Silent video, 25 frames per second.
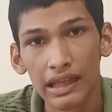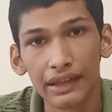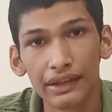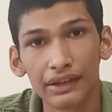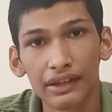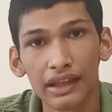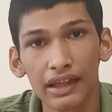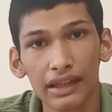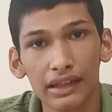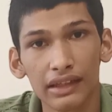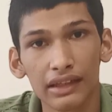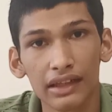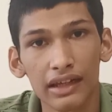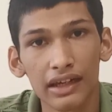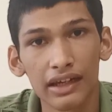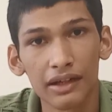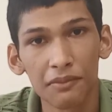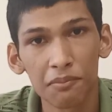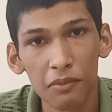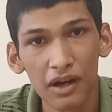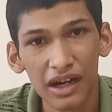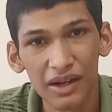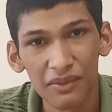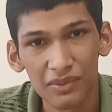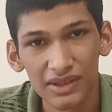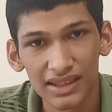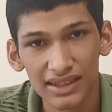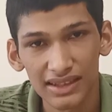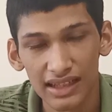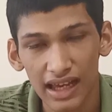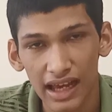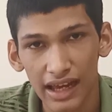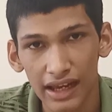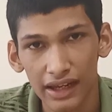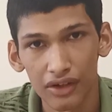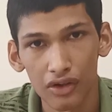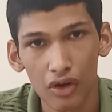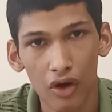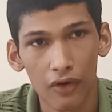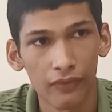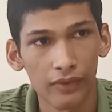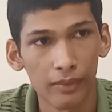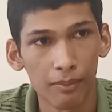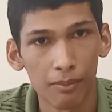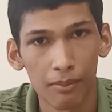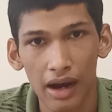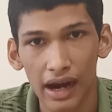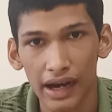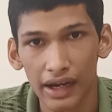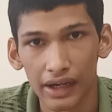then it might be sign of
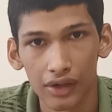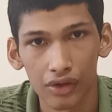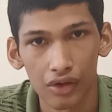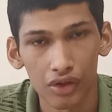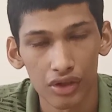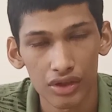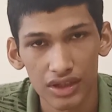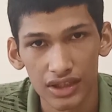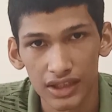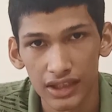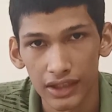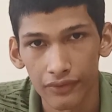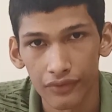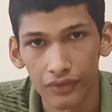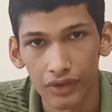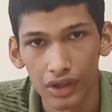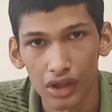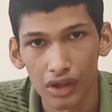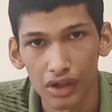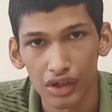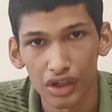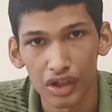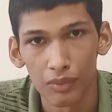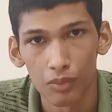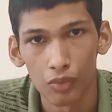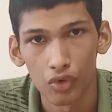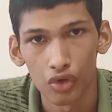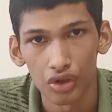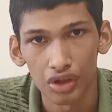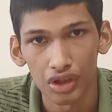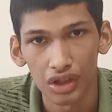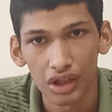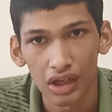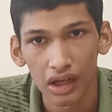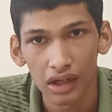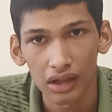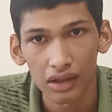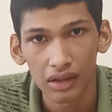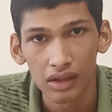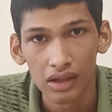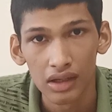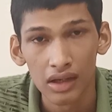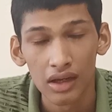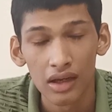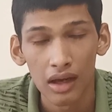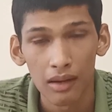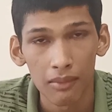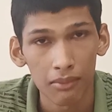a mild or severe pneumonia.